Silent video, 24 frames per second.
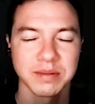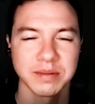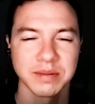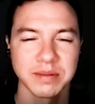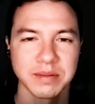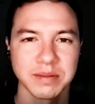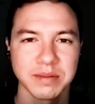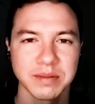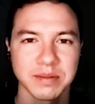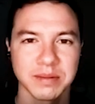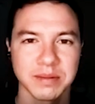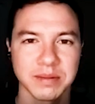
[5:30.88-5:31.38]

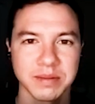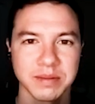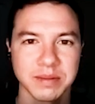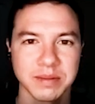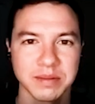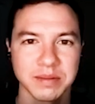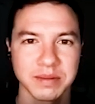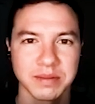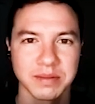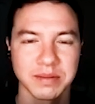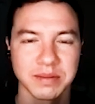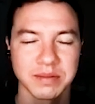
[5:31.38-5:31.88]

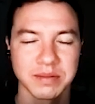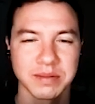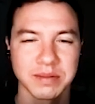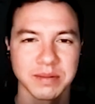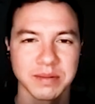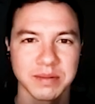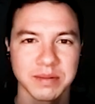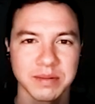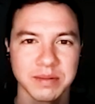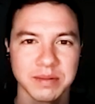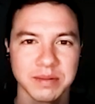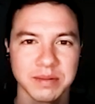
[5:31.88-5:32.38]

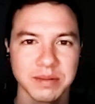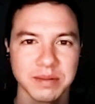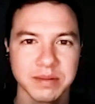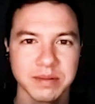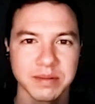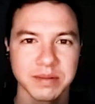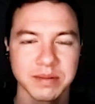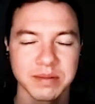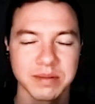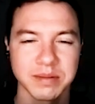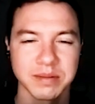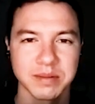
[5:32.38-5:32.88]

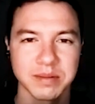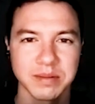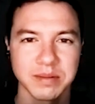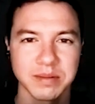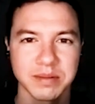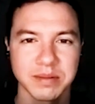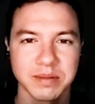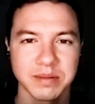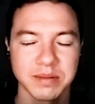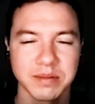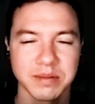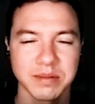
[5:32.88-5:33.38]

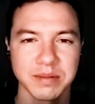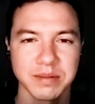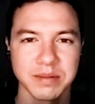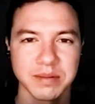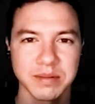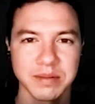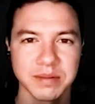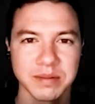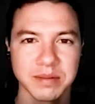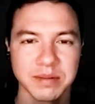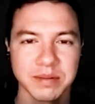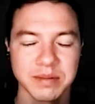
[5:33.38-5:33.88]

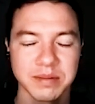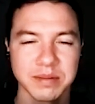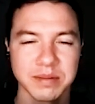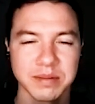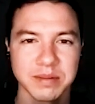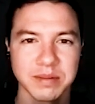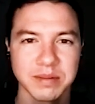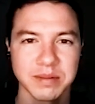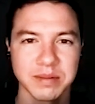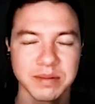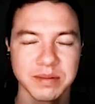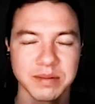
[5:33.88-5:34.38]

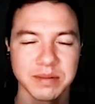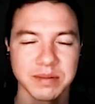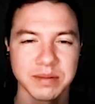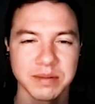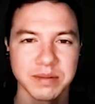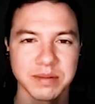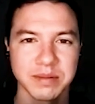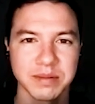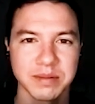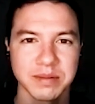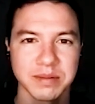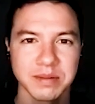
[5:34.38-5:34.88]

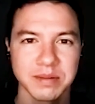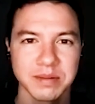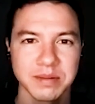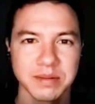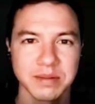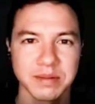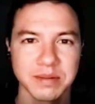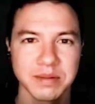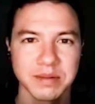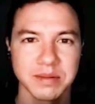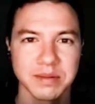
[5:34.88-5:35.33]
(silent)